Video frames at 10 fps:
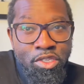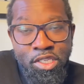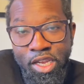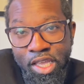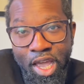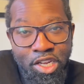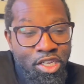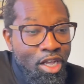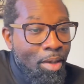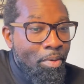City
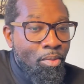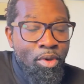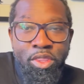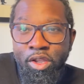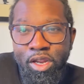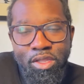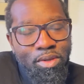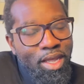catching up and what they're going to do.